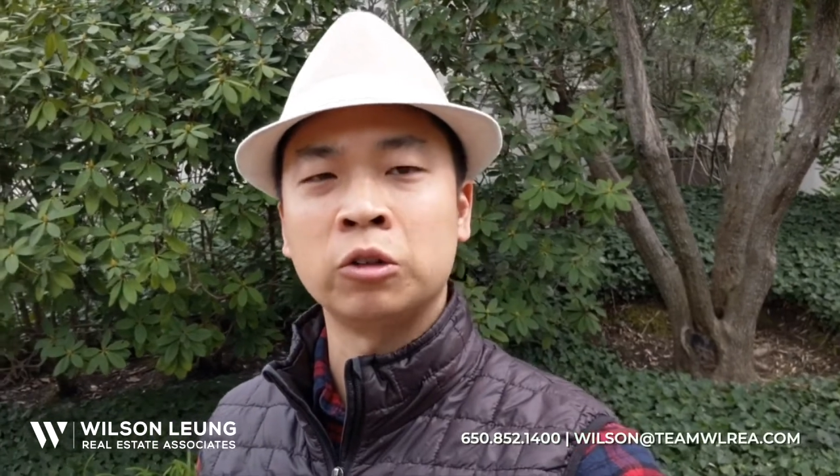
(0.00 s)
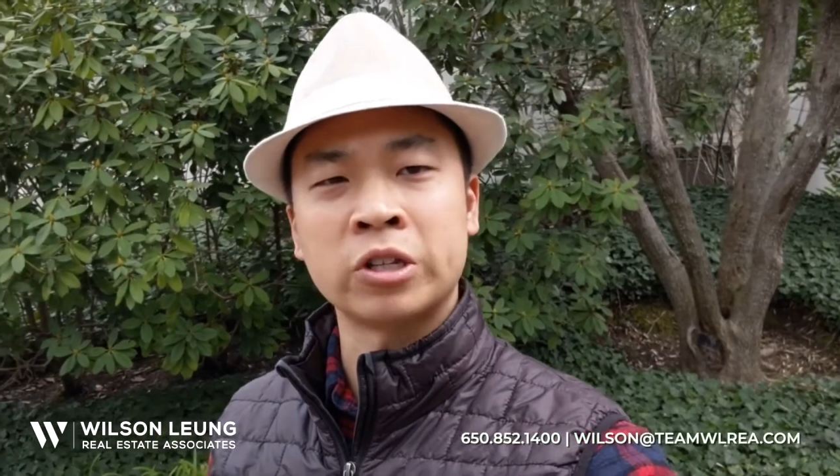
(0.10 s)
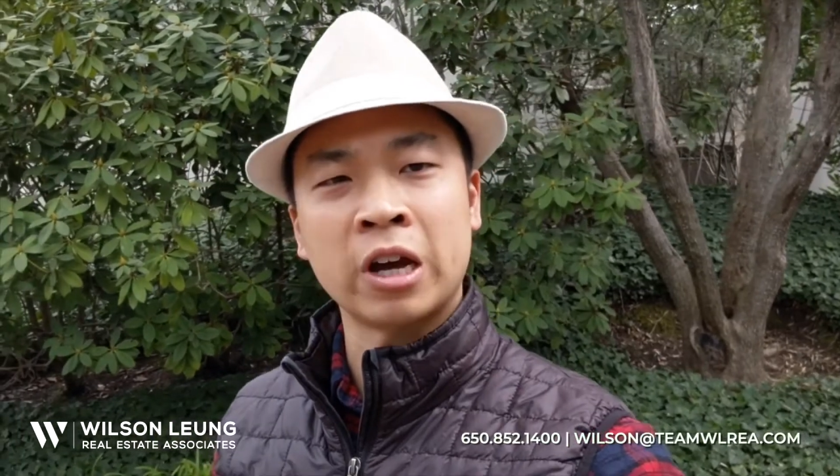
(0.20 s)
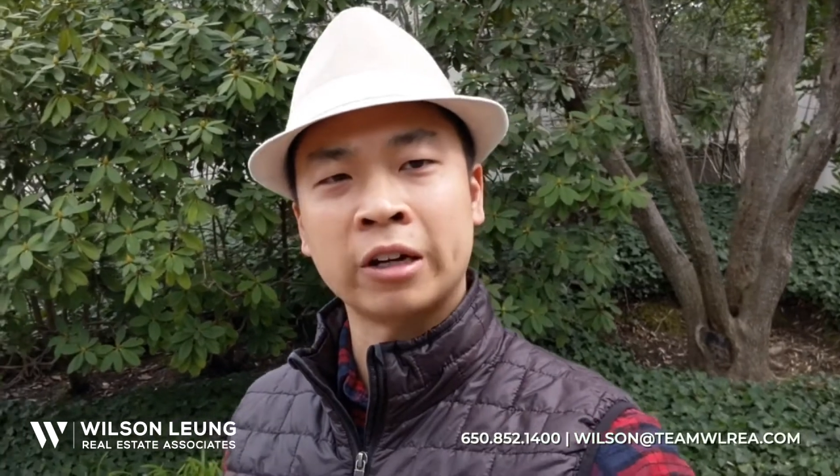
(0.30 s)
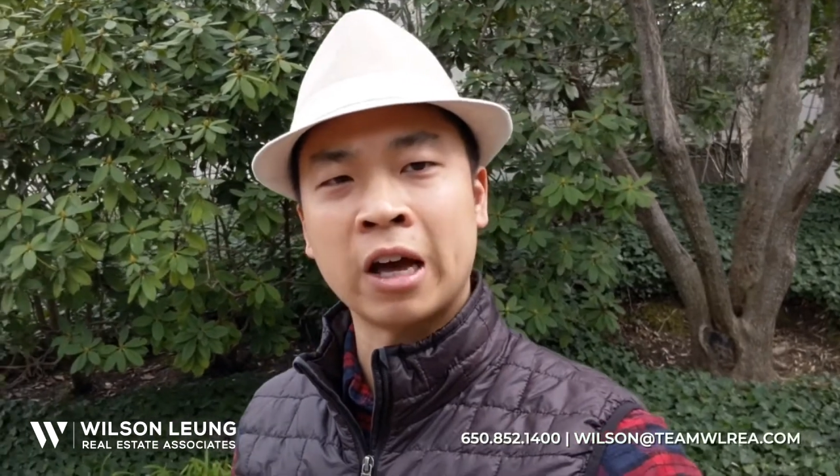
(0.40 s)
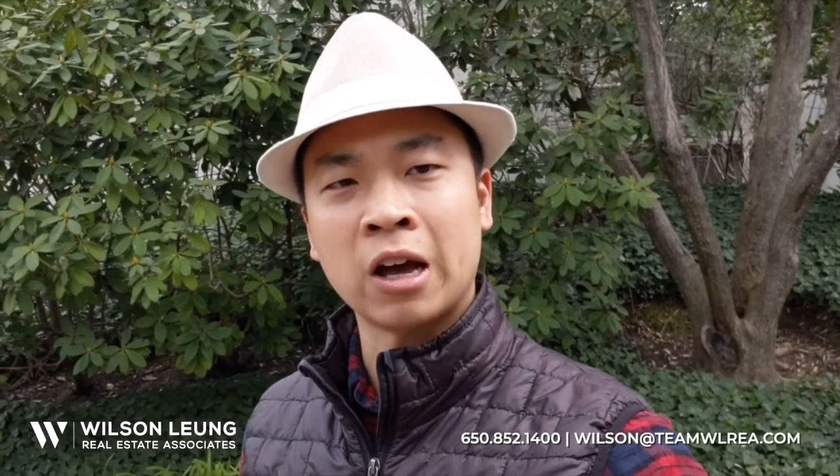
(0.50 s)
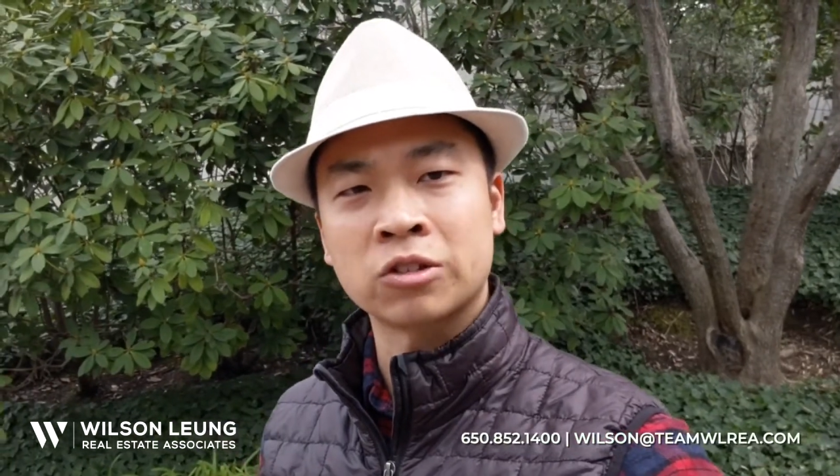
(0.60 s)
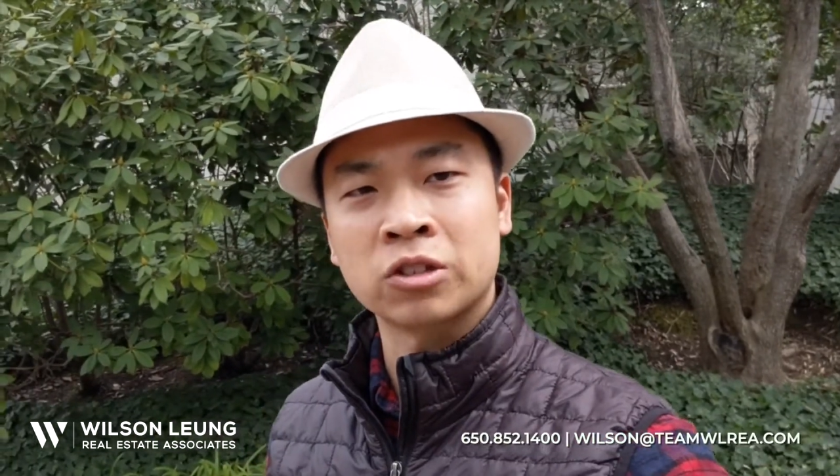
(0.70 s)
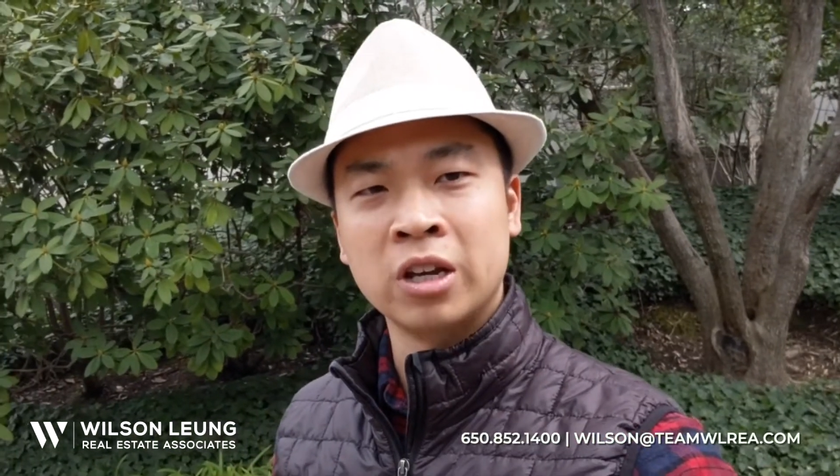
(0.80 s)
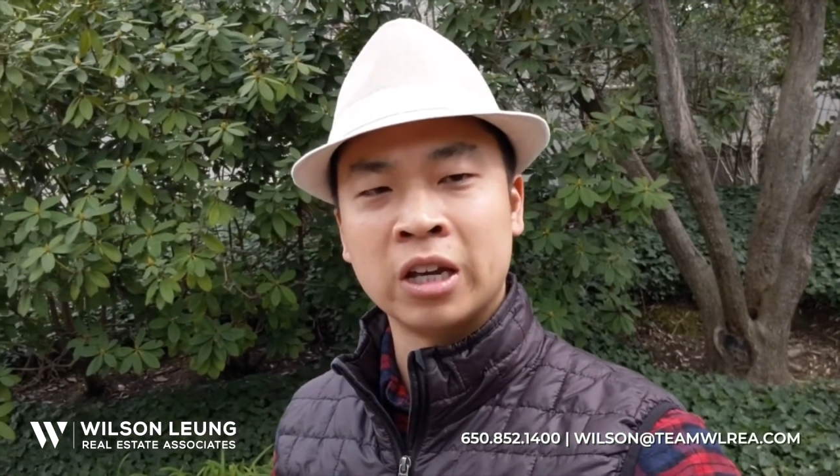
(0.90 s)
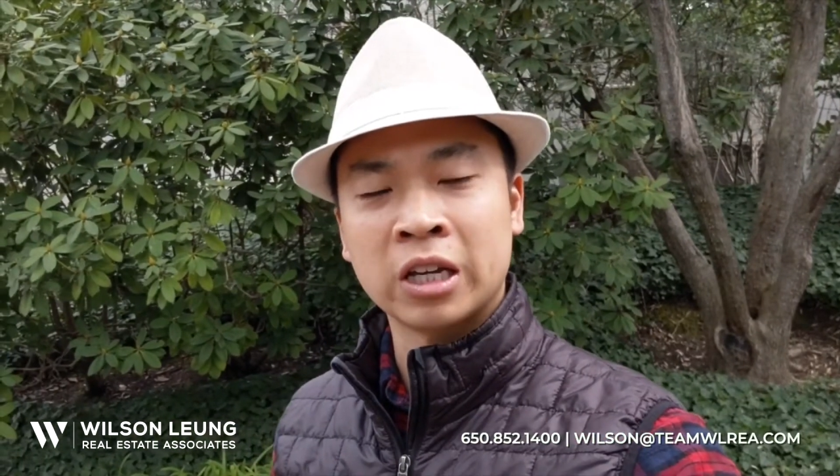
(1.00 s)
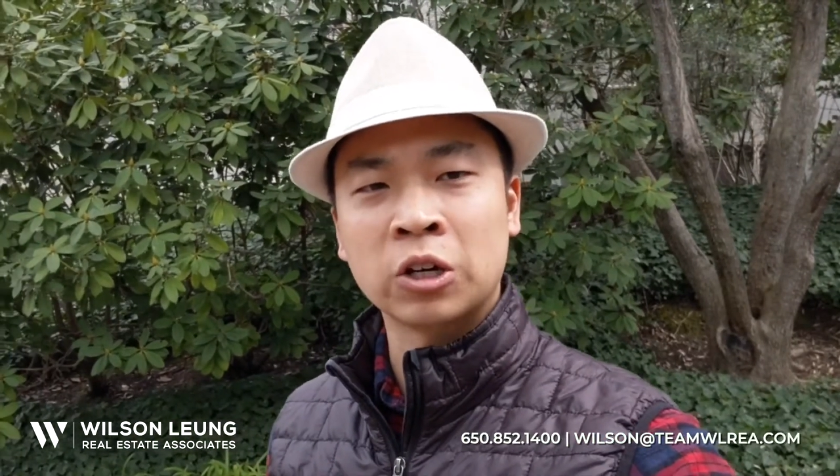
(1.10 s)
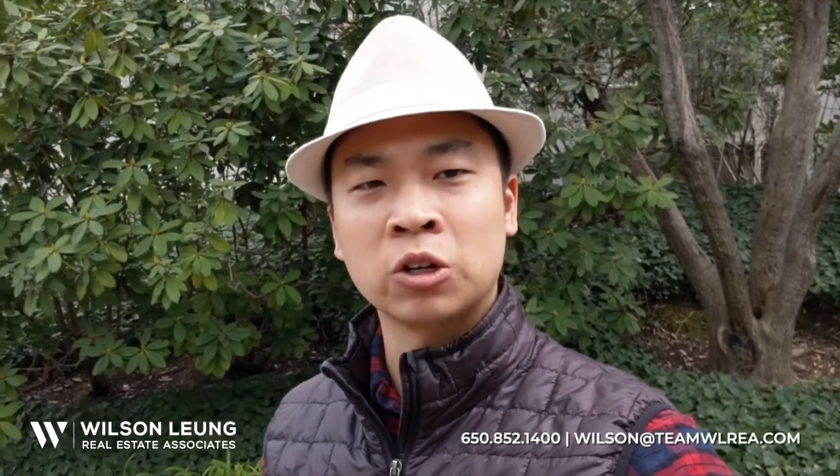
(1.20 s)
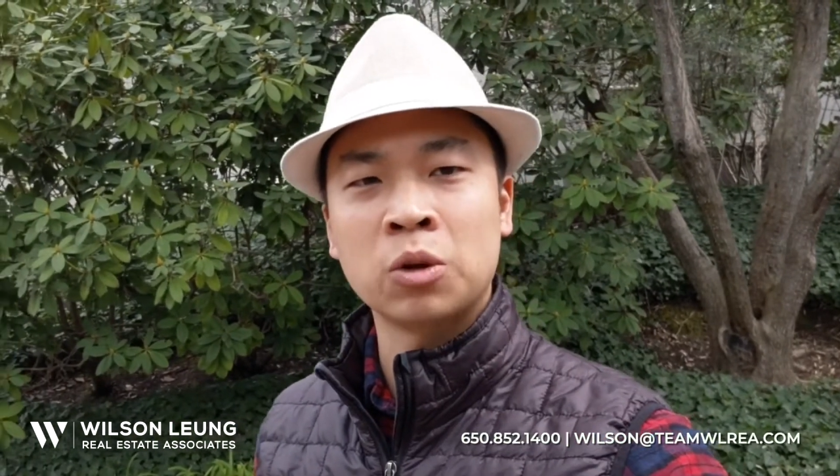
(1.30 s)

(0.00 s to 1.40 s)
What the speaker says: townhouse here in the